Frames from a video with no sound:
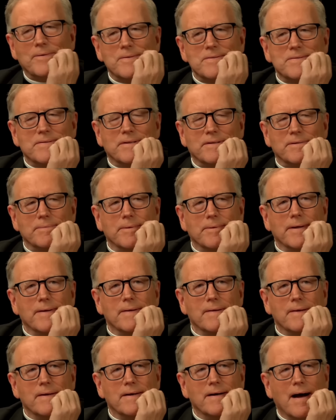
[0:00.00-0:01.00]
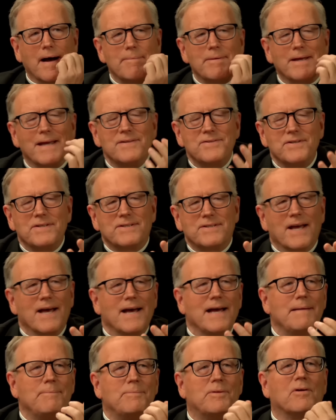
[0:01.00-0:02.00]
interesting to me. Is it
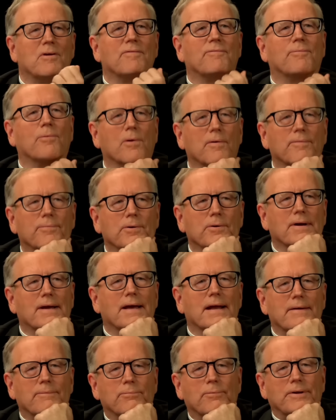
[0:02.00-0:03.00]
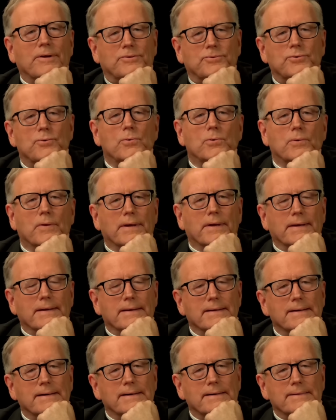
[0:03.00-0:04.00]
time, therefore, for a kind of
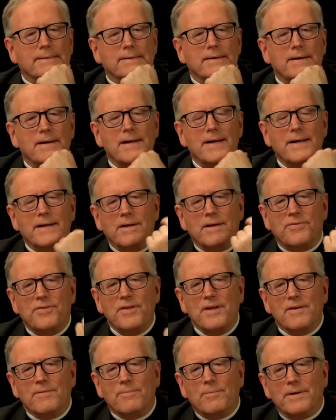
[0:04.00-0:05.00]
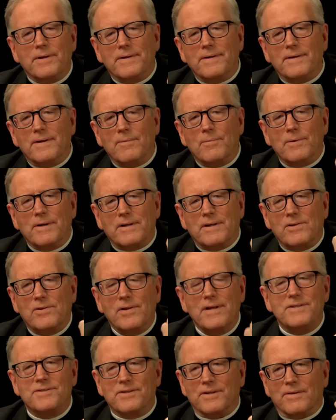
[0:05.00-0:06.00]
retooling? You think of when
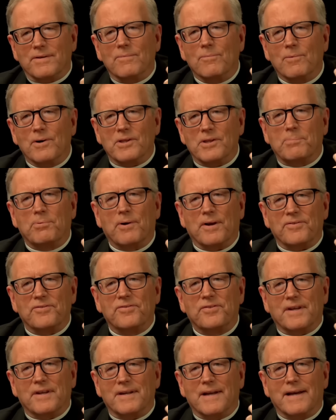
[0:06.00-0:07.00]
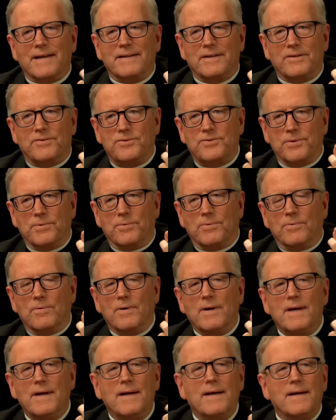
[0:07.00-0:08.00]
Clinton won the presidency in 92.
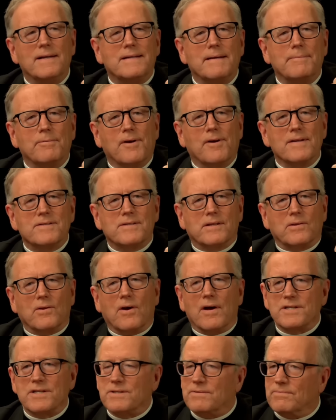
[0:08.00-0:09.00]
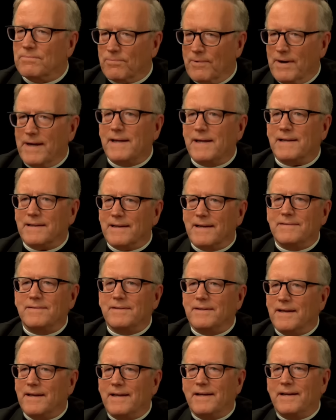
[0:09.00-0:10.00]
Democrats had lost Reagan
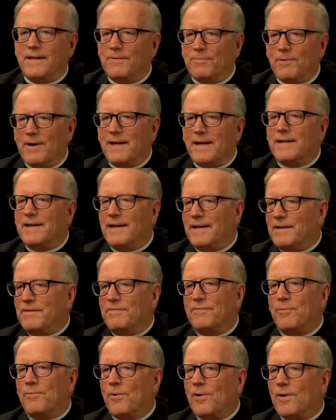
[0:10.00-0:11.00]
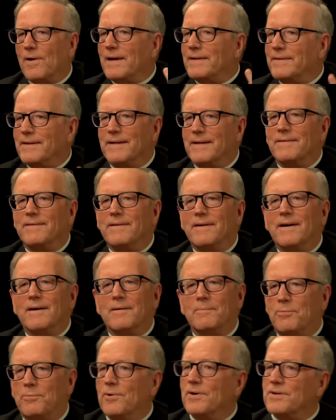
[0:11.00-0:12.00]
1980, Reagan 84, and
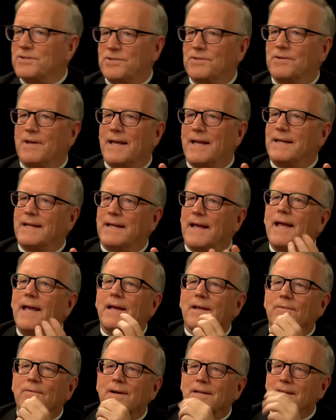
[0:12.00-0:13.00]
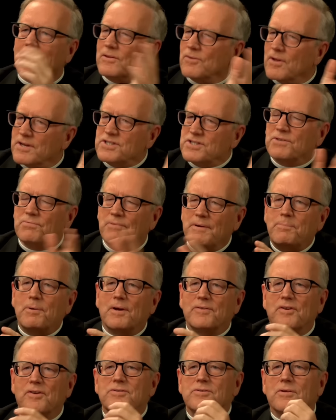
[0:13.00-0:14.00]
then Bush 88, right? They lost 3
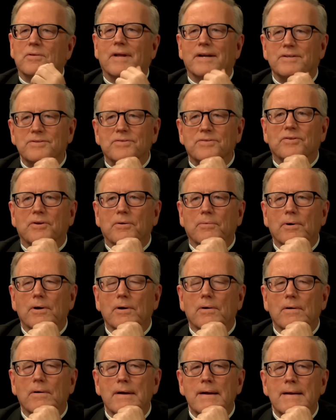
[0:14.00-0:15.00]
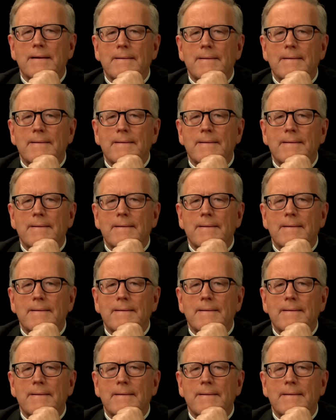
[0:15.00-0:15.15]
presidential elections in a row.